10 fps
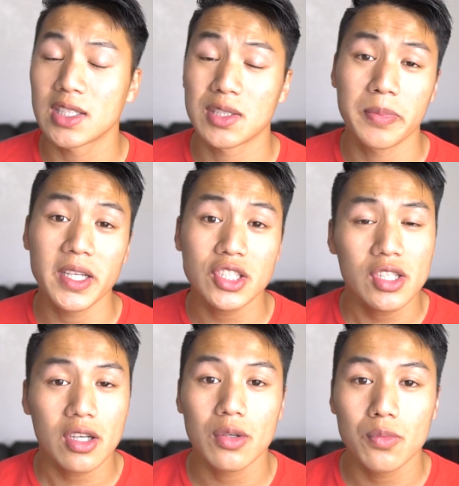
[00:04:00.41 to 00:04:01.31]
especially
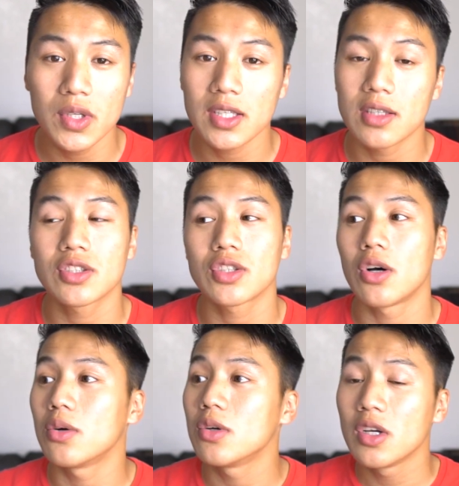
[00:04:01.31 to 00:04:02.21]
on the weekends.
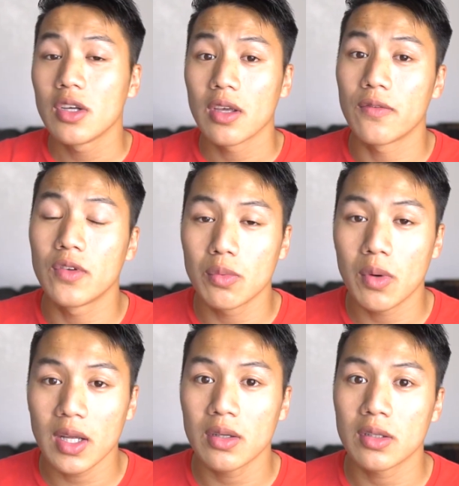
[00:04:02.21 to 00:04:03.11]
So if you
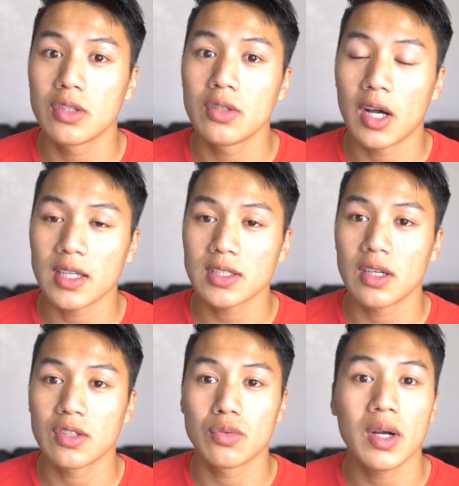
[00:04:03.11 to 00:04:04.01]
want to do hostel
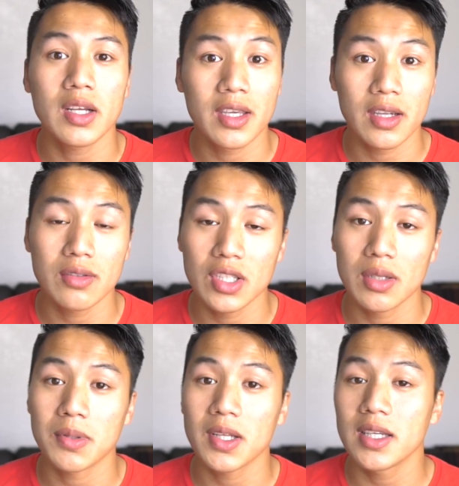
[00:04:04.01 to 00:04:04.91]
and you want to guarantee a
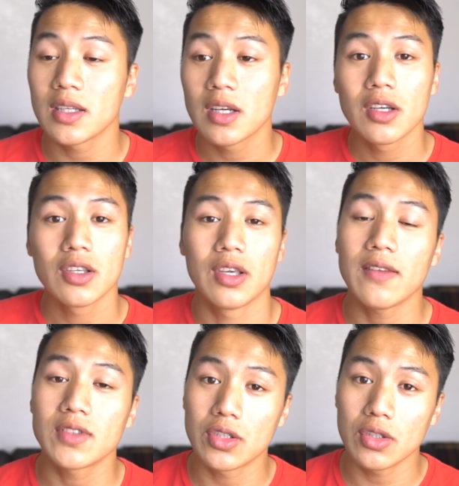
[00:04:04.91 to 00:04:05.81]
place, you
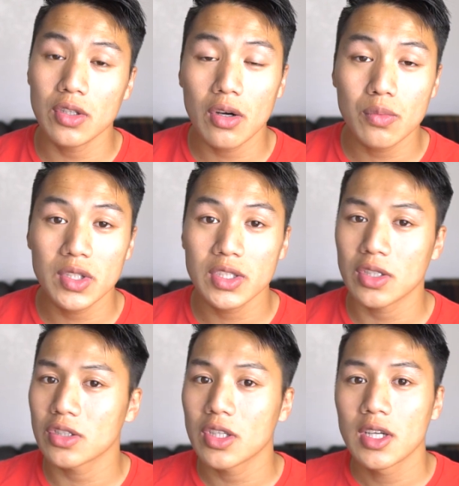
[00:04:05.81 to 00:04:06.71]
have to do your own
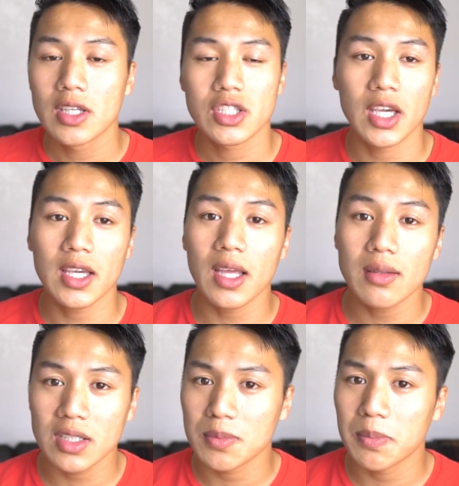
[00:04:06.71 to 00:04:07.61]
research, check
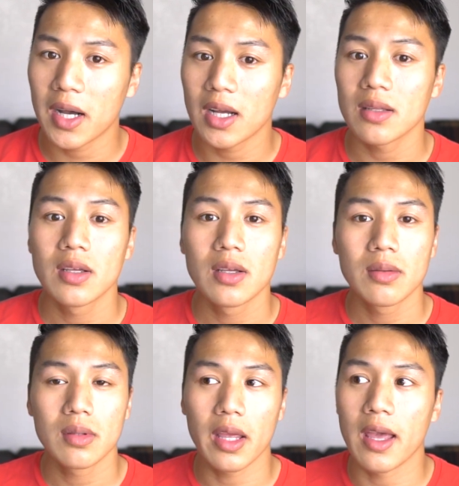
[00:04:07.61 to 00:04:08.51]
out the spot,
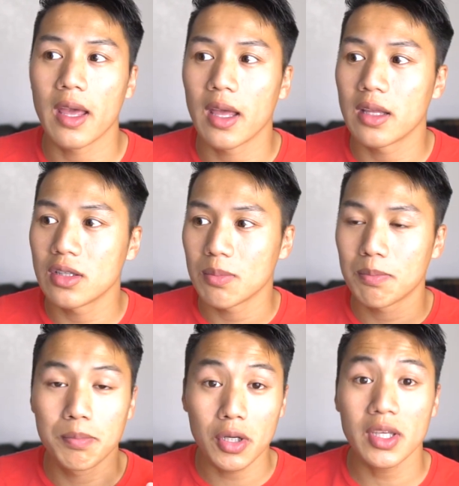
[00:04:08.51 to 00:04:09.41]

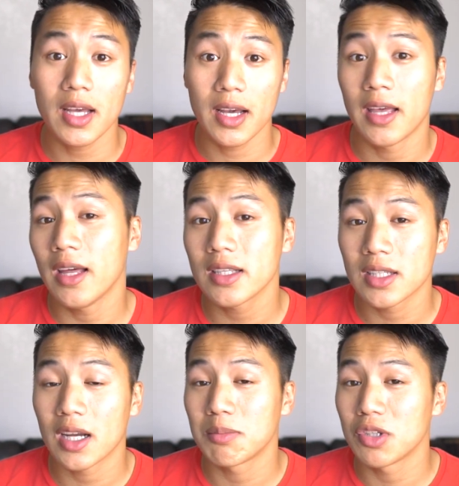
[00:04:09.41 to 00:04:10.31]
and book it ahead of
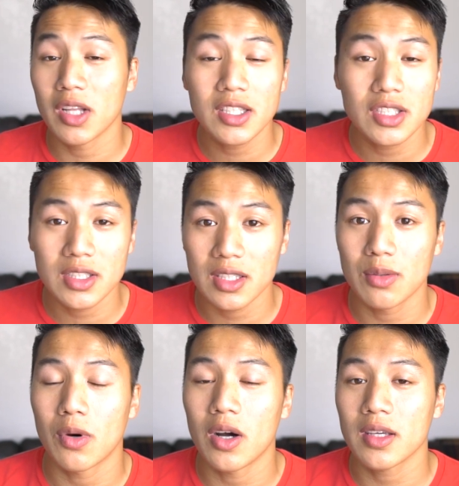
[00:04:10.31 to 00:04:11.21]
time. You're not just
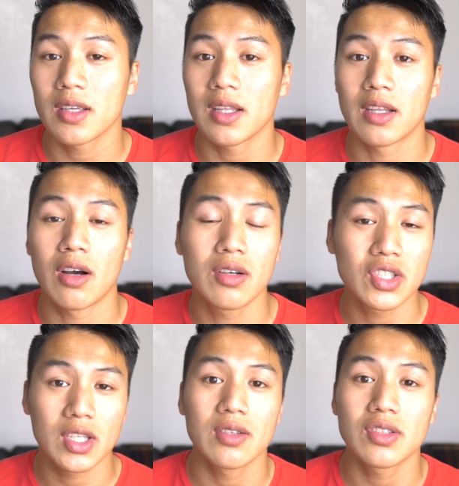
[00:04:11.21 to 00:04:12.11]
gonna walk in and always
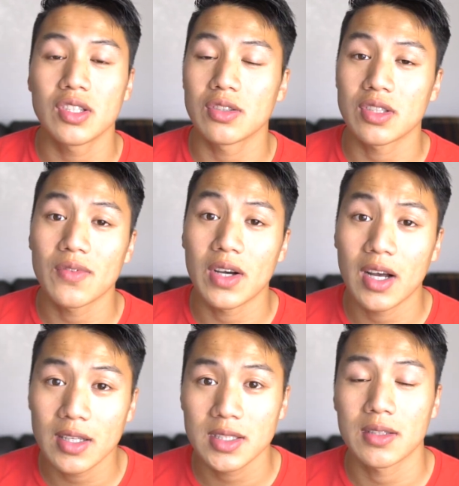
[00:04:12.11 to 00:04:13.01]
guarantee yourself a
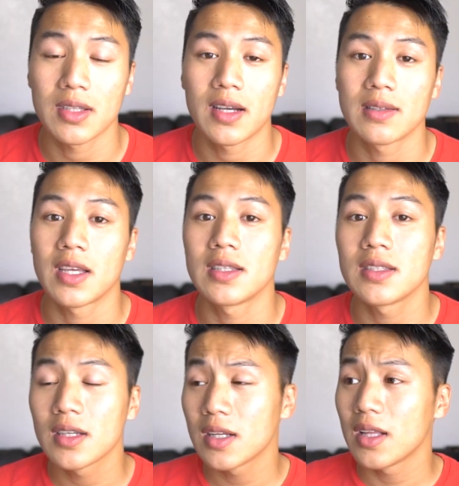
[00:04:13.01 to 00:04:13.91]
hostel nowadays.
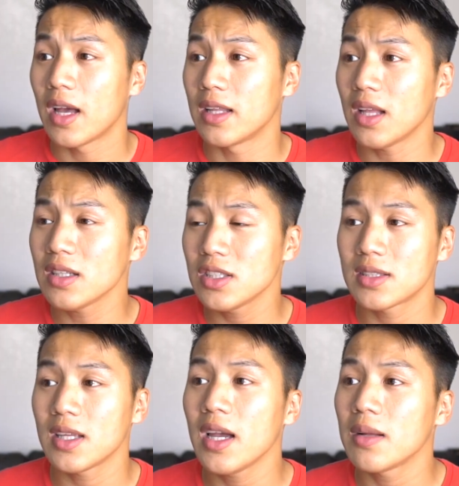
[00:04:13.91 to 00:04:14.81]
And not
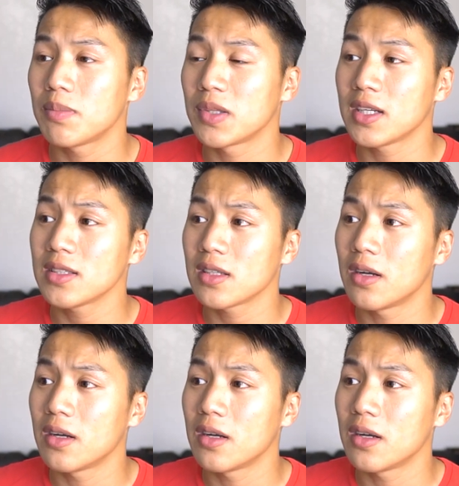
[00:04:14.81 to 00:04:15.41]
just that, because